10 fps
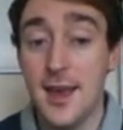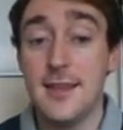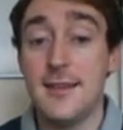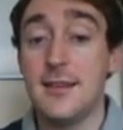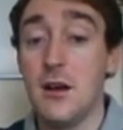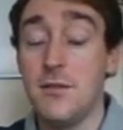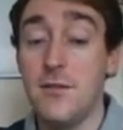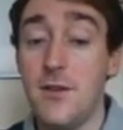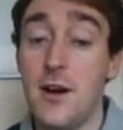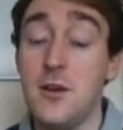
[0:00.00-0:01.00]
This is our
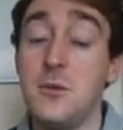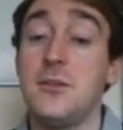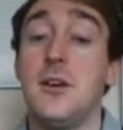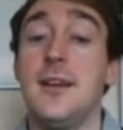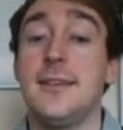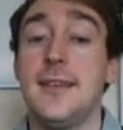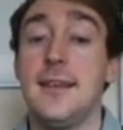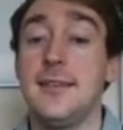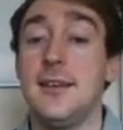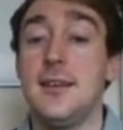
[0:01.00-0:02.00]
final science
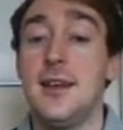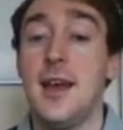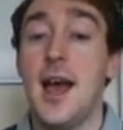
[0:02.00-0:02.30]
lesson